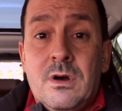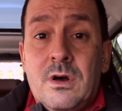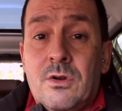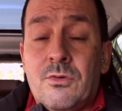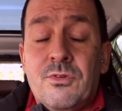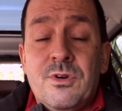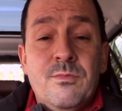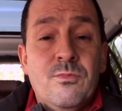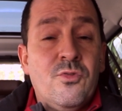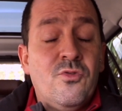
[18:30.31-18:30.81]

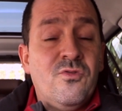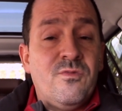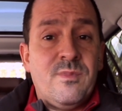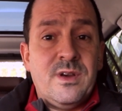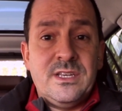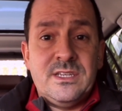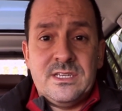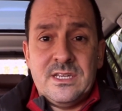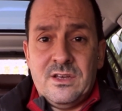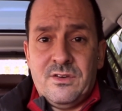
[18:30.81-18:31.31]
I'll remove
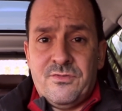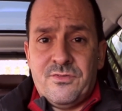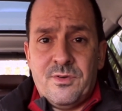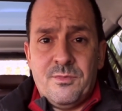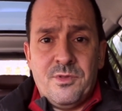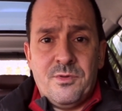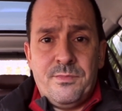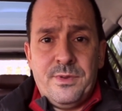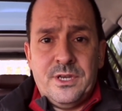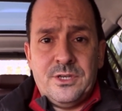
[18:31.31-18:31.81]
myself
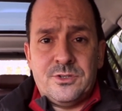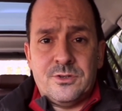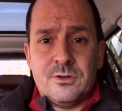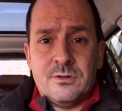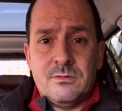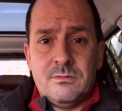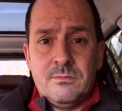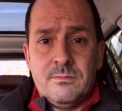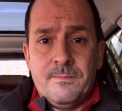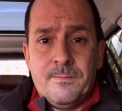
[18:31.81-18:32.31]
from the picture.